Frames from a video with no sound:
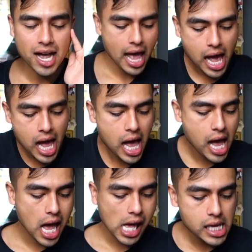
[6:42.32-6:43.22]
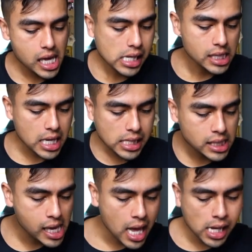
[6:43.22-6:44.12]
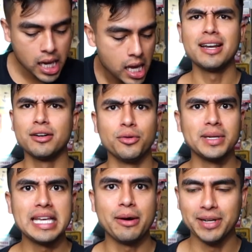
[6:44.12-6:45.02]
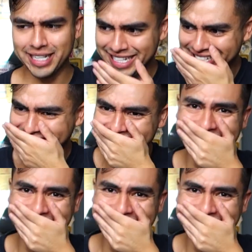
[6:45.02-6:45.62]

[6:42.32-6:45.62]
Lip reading: I don't know what that was.